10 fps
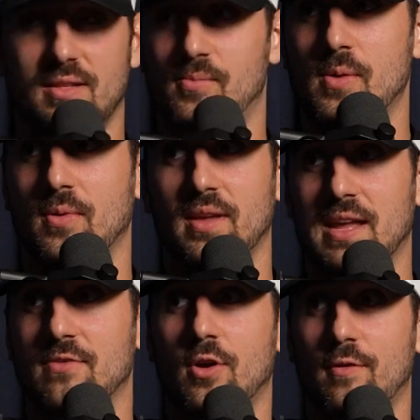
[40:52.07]
to the point where like
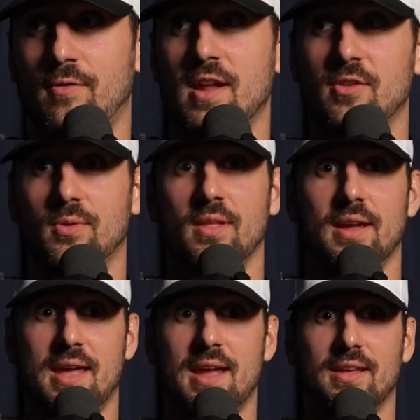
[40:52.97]
even her friends were
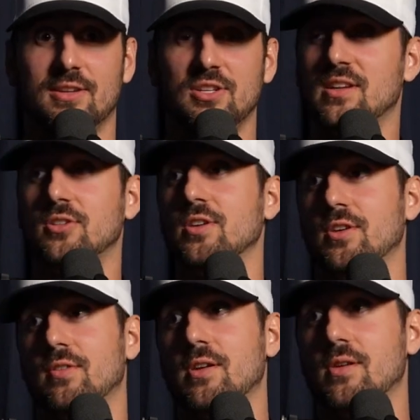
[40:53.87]
like, hey, like she's not
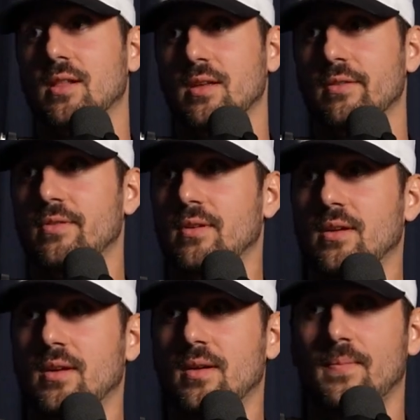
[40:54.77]
treating you right. You got to leave.
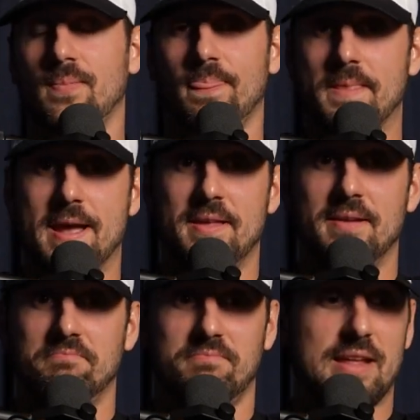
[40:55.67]
And
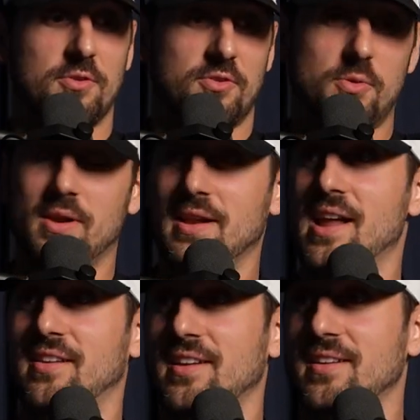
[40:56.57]
then that was
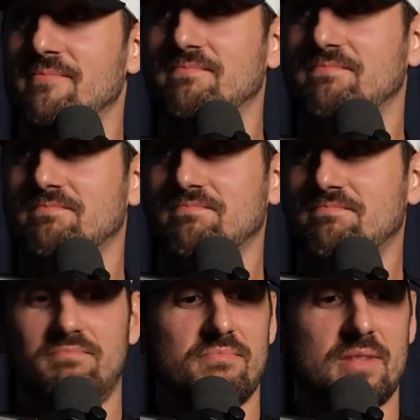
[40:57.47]
2019.
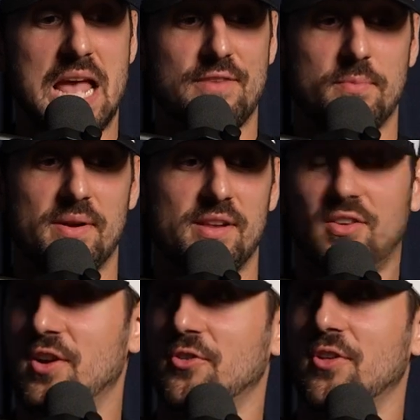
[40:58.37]
Haven't been in a
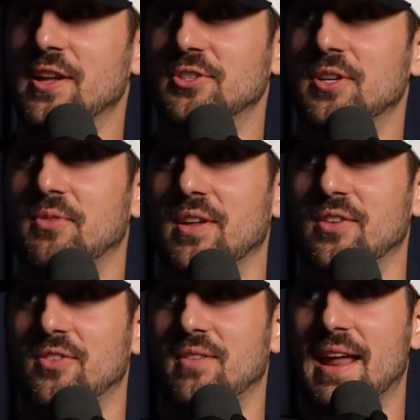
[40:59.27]
serious relationship
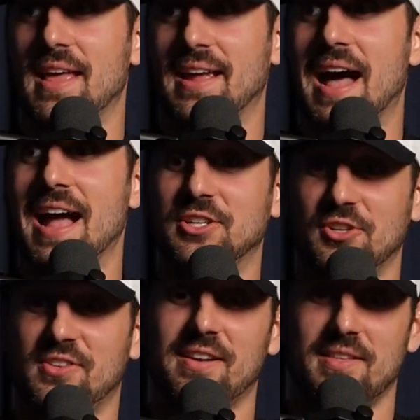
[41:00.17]
since. And like I
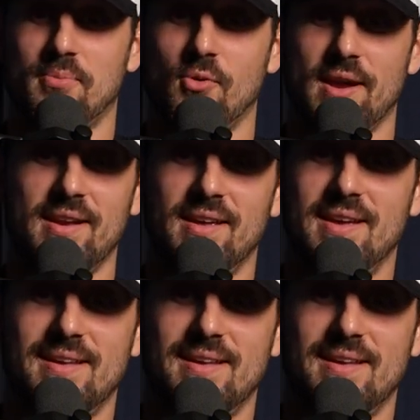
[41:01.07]
just got to the point